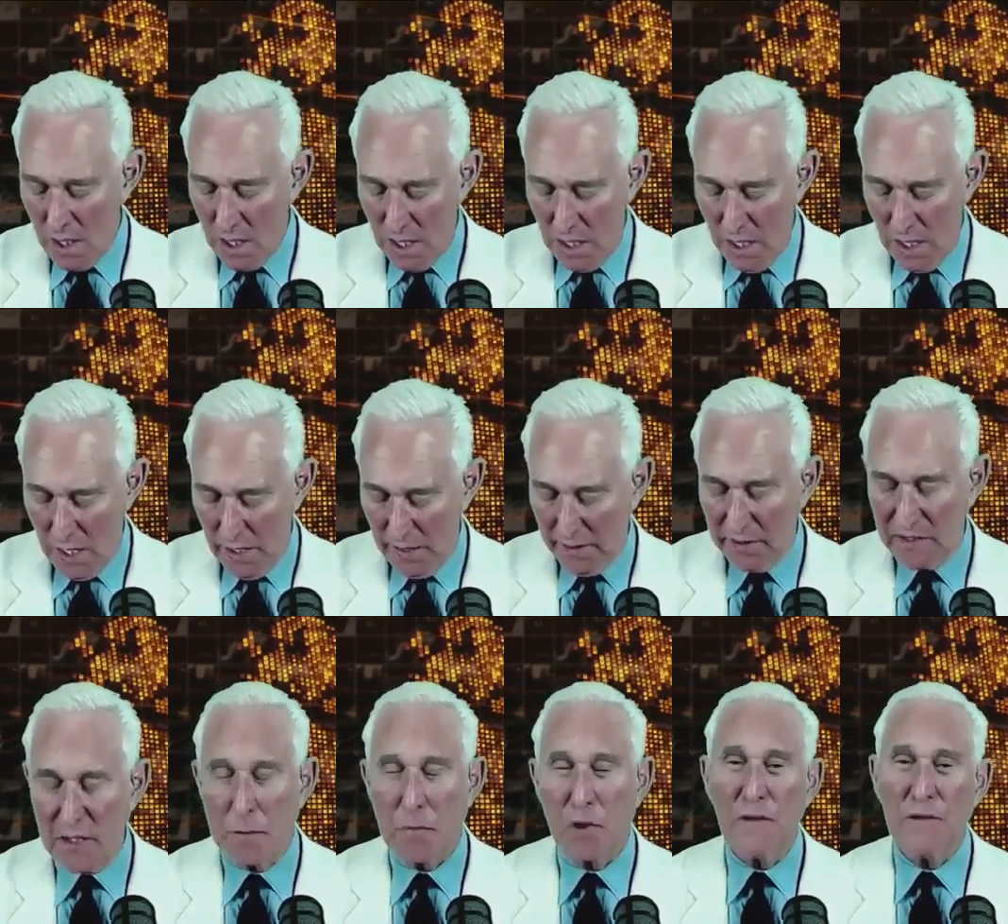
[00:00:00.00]

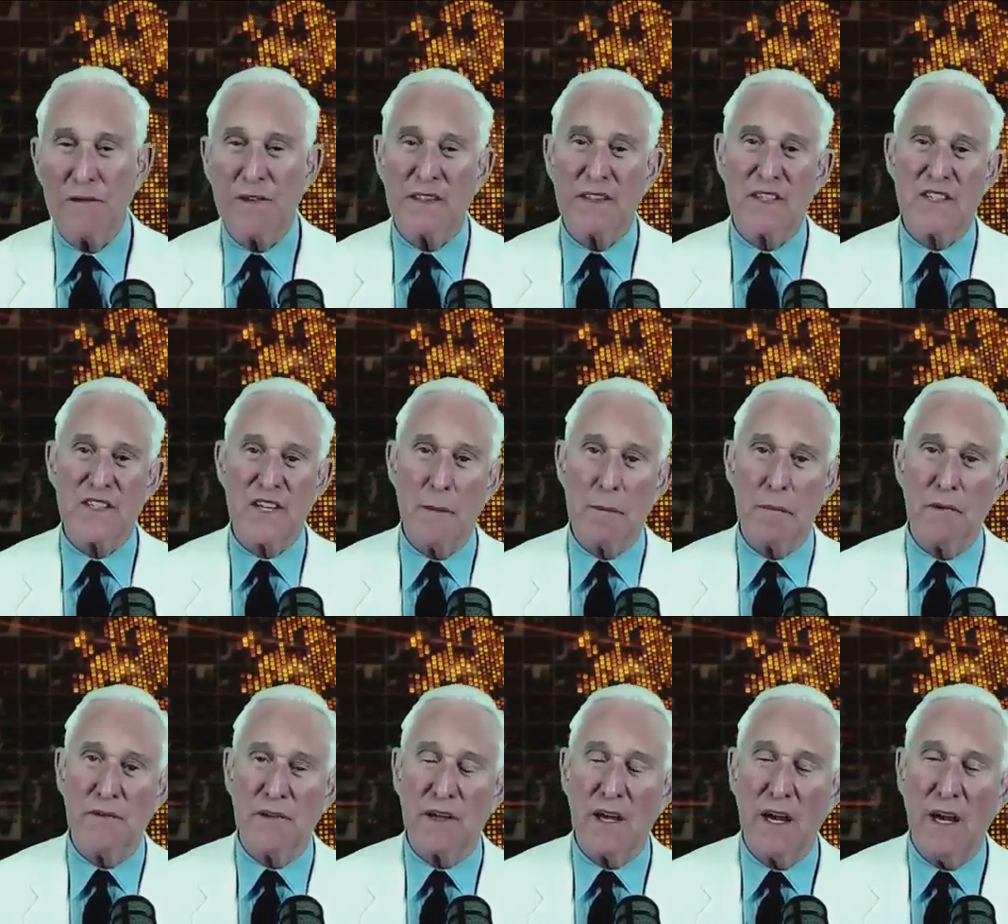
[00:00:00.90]
It's a perfect example
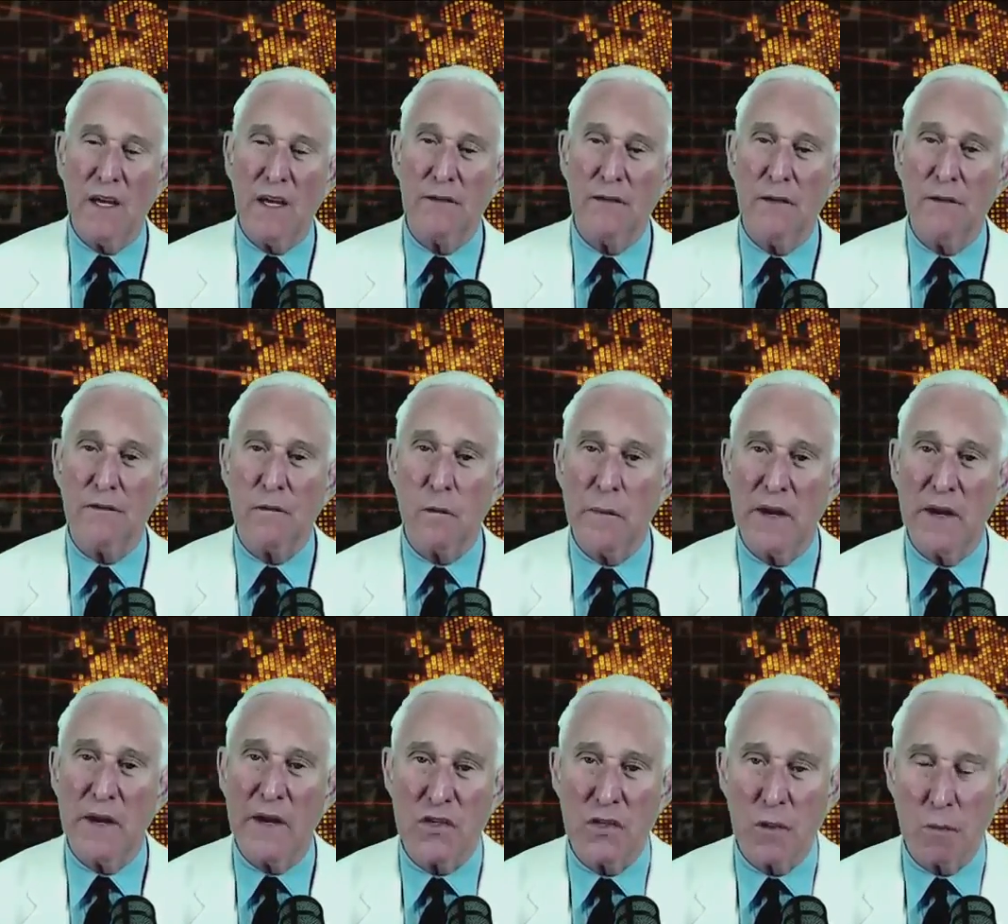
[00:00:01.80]
of the kind of
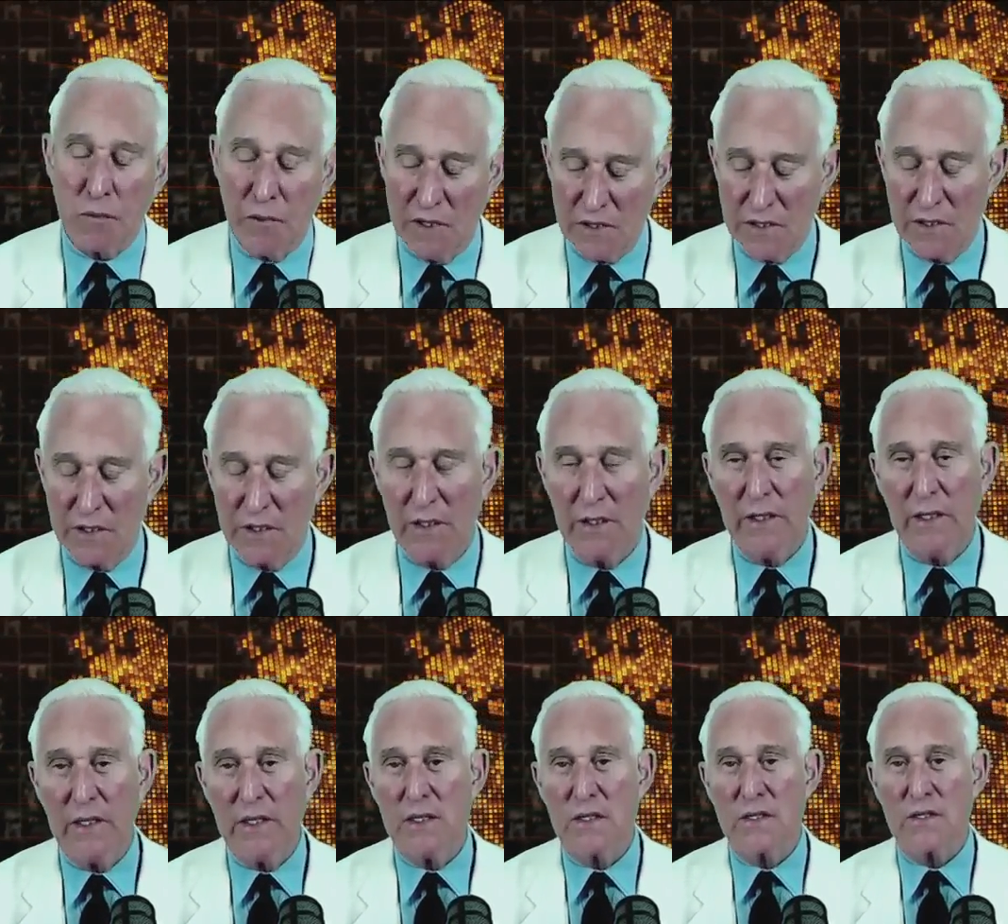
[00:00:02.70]
information the president
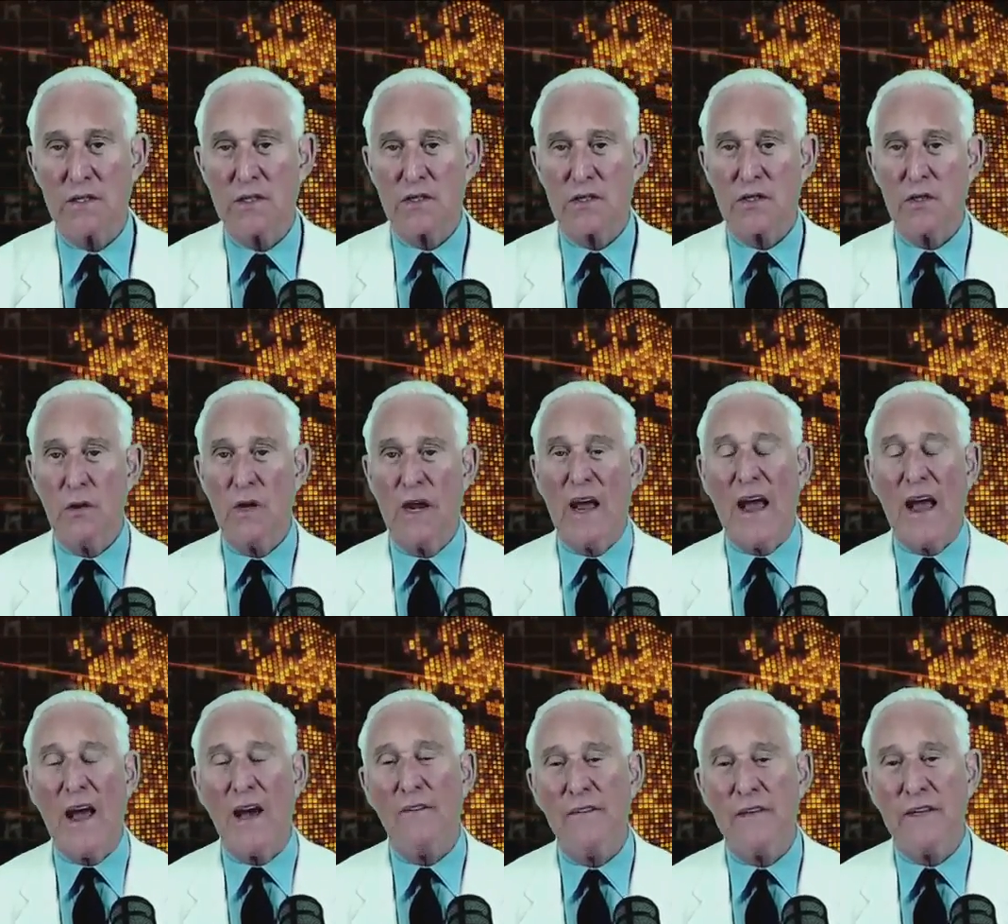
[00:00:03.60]
needs to
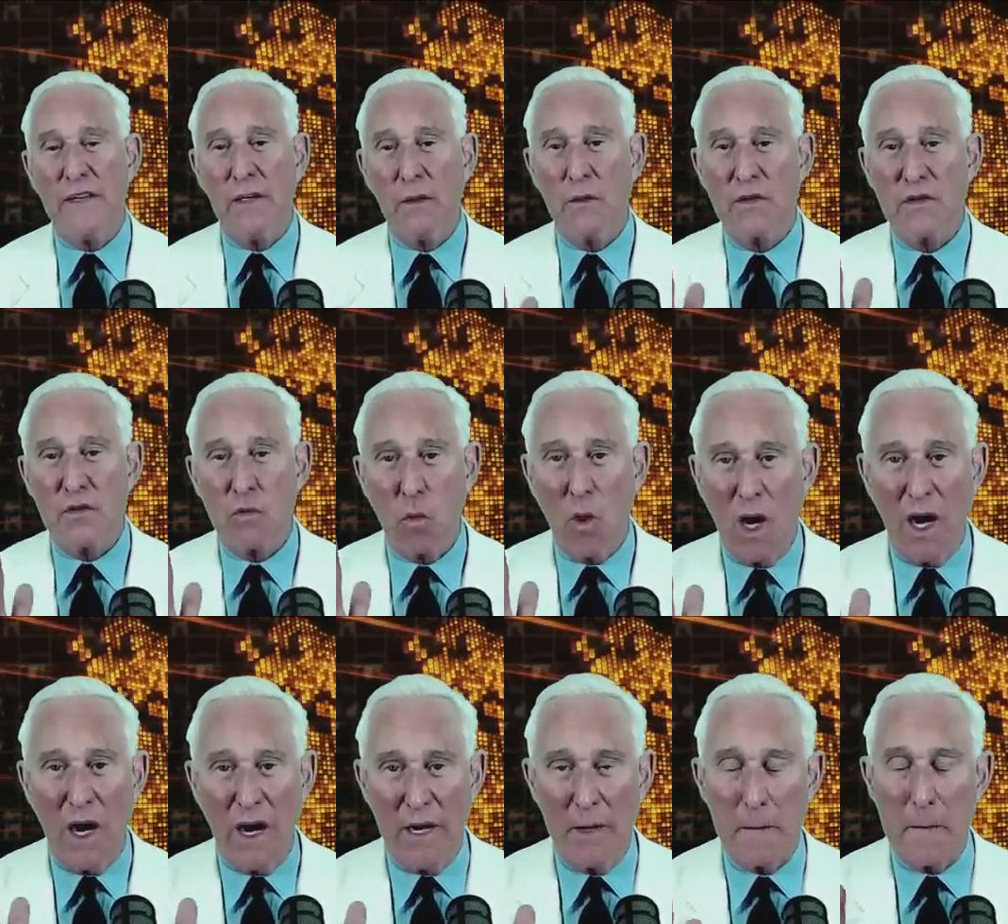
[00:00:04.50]
have, and here is
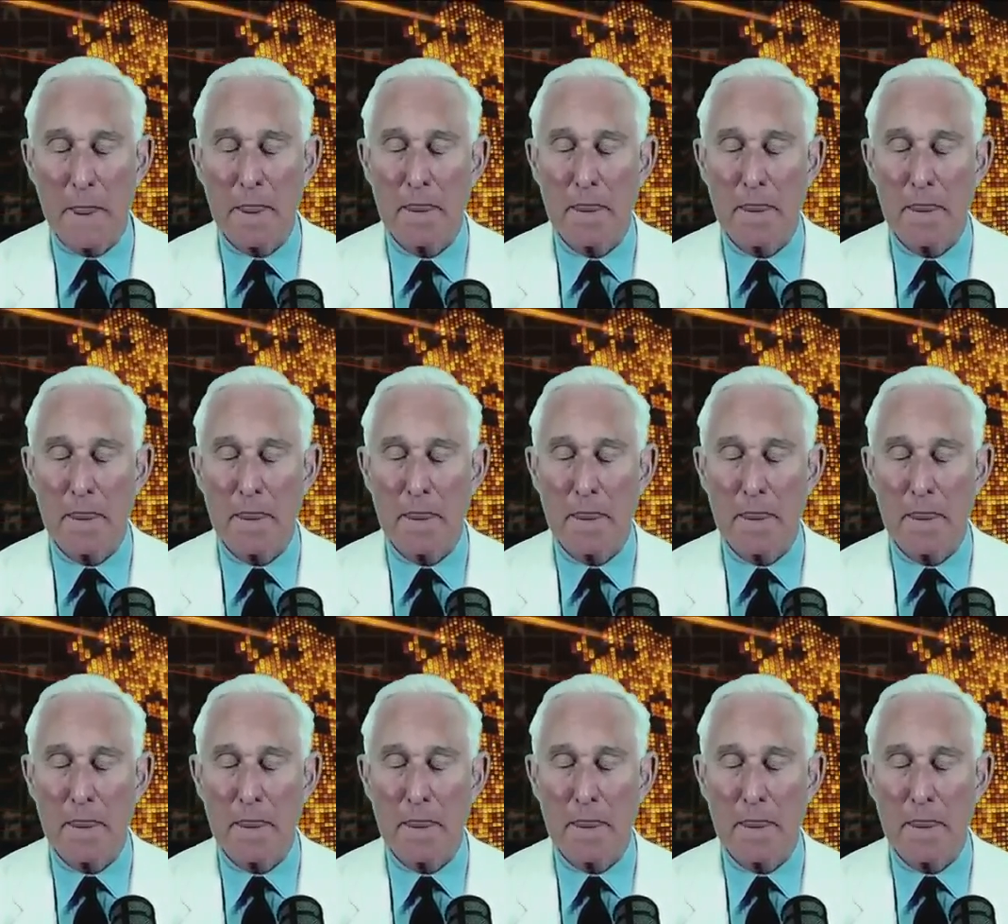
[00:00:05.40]
why.